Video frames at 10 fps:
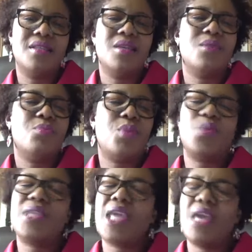but with
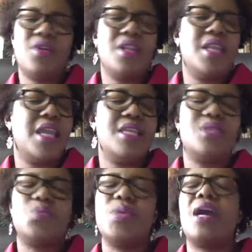Avon Ladies,
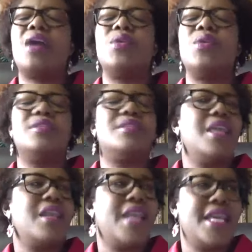we are going to take
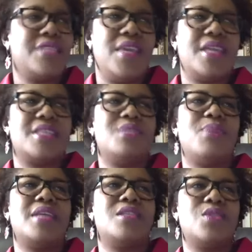Las Vegas by
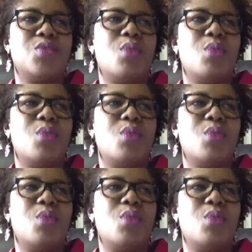storm.